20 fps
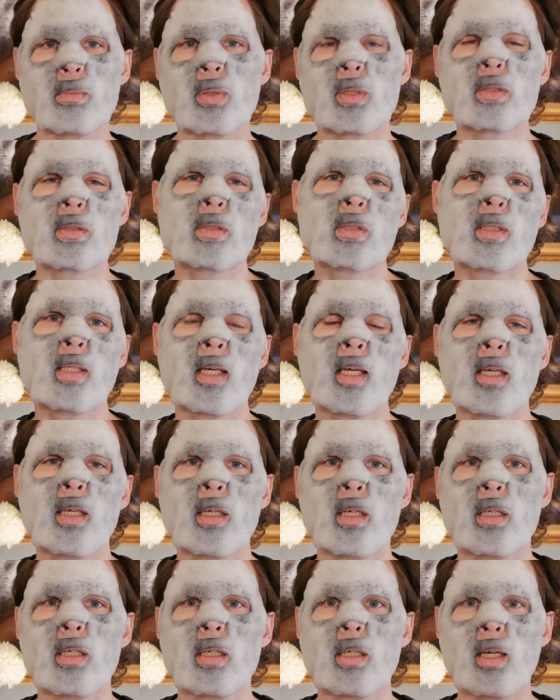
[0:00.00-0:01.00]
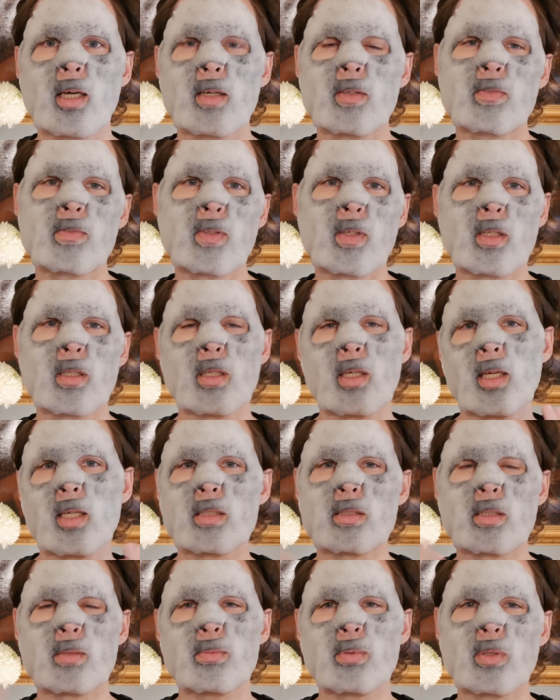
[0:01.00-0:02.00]
but today I felt,
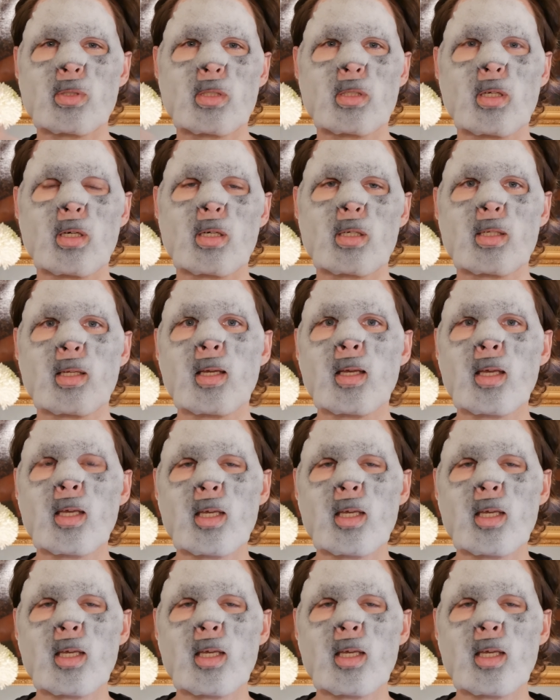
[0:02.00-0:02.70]
as I put it on,